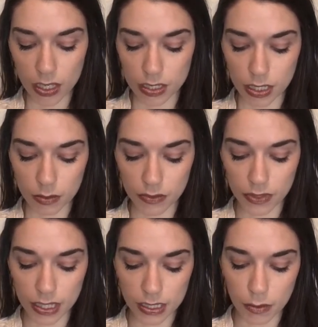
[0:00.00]
Some of
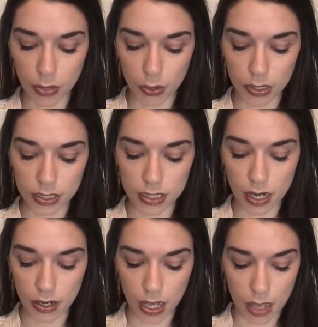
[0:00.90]
these components
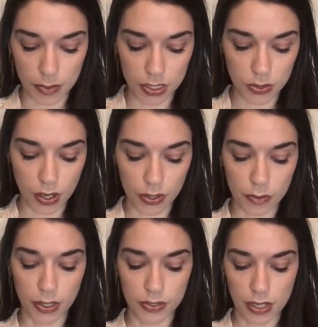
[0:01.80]
are common to other
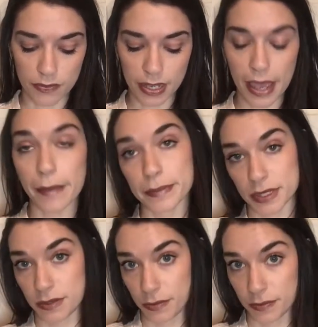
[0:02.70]
Microsoft
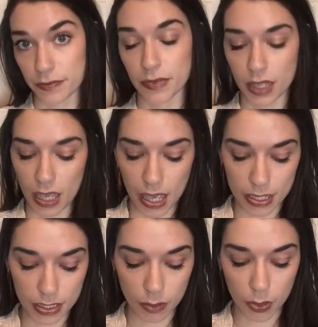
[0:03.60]
apps, and
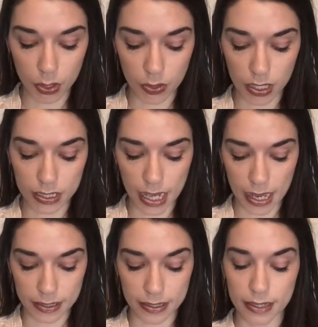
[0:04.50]
some are unique to
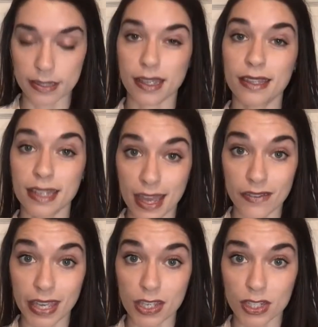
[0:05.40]
Access, like the
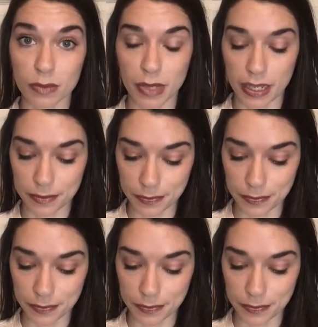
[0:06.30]
navigation pane.